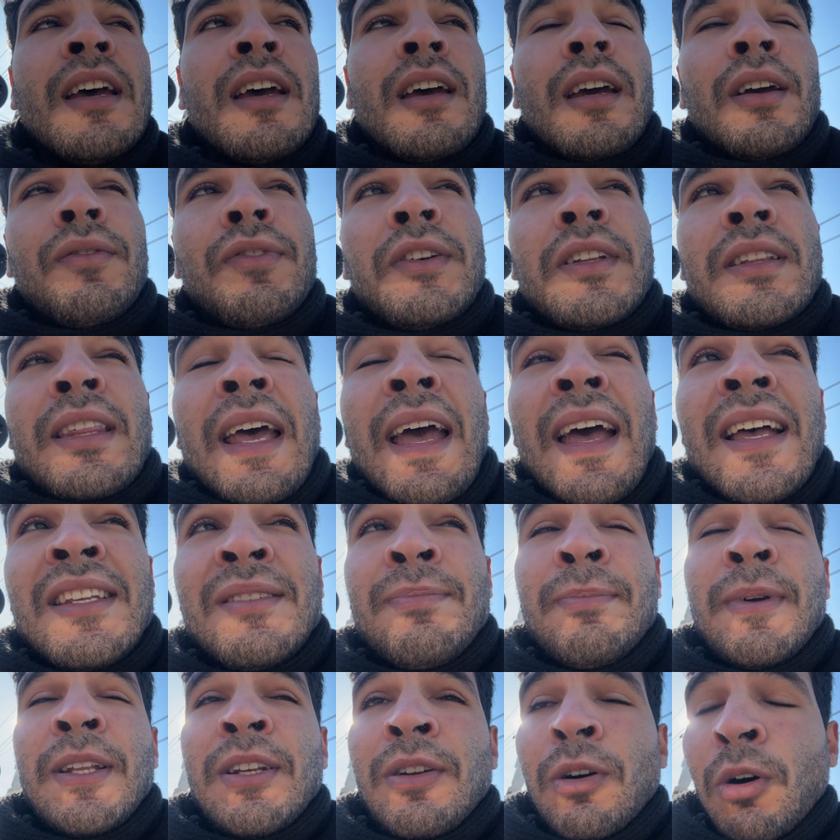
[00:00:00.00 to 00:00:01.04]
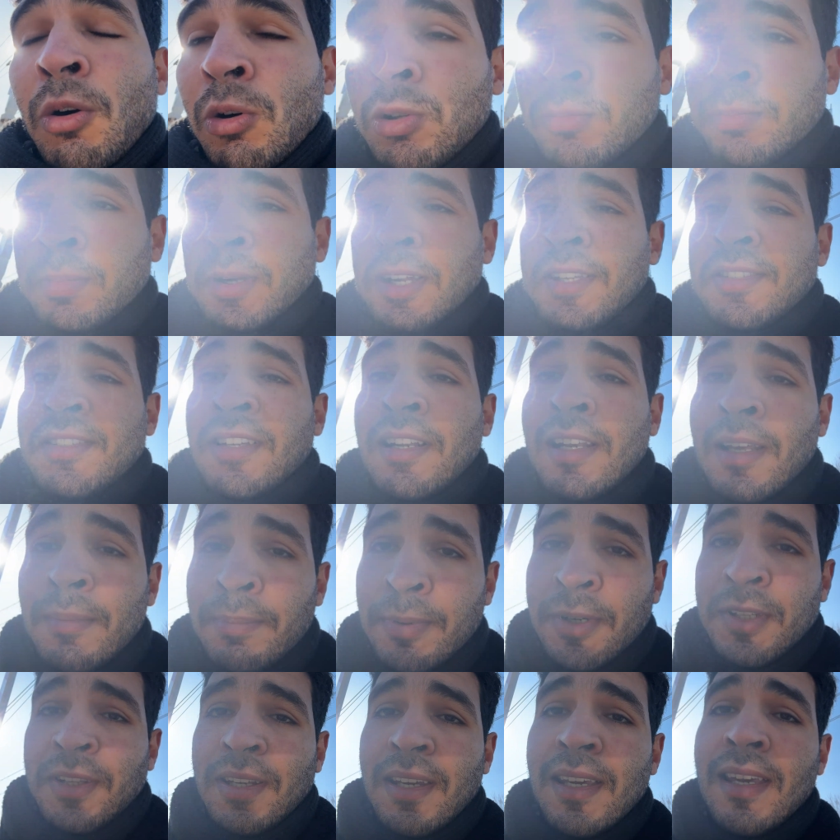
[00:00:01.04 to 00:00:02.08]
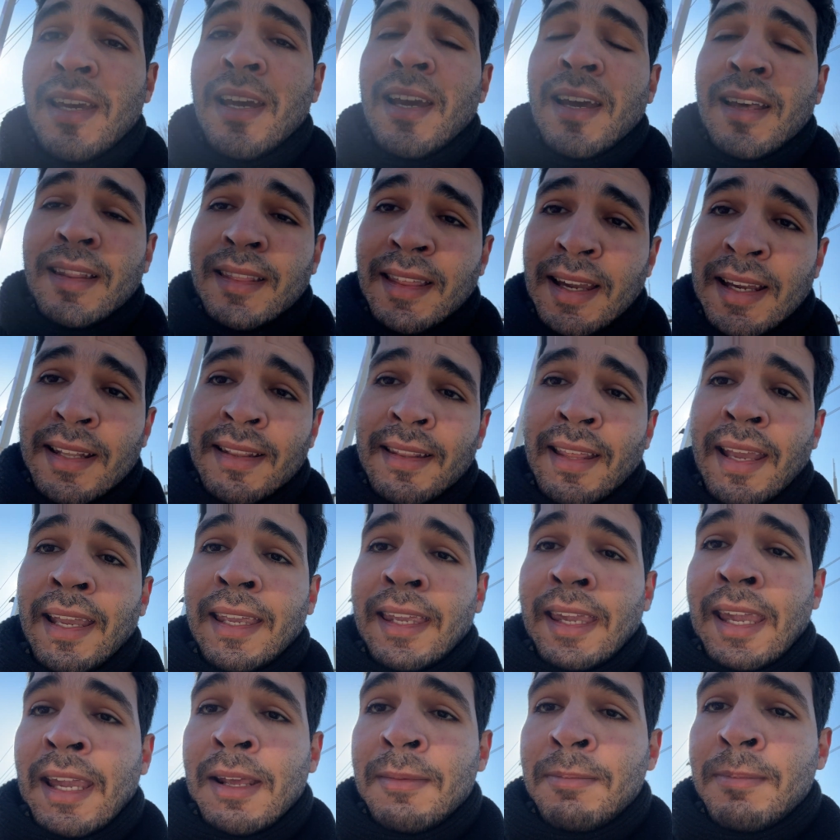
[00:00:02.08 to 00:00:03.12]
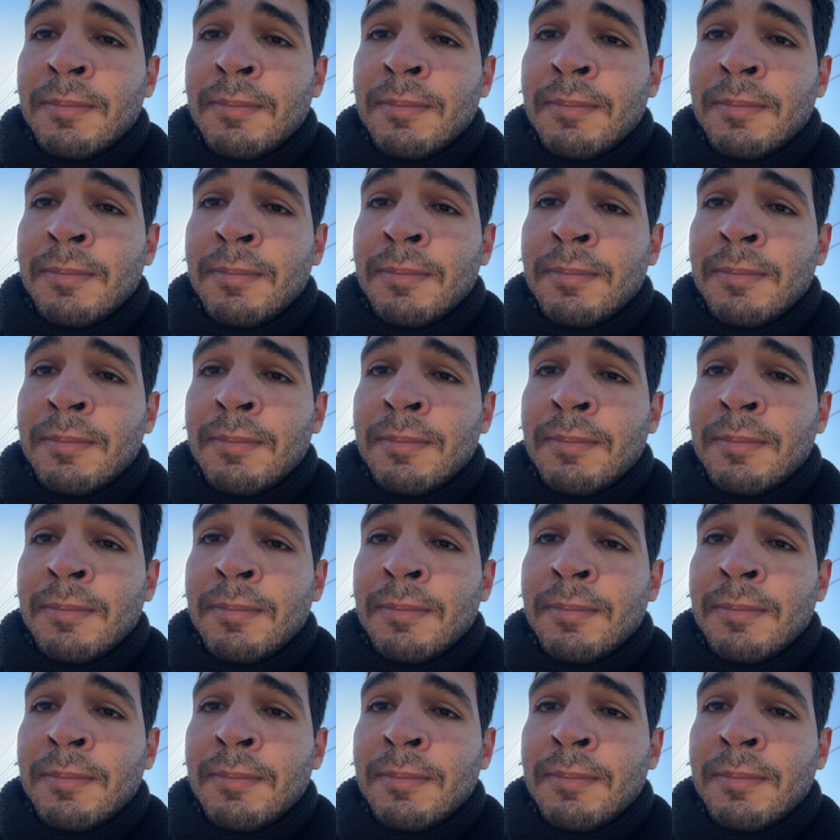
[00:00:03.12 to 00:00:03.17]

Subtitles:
if it has been owned by a celebrity, then that can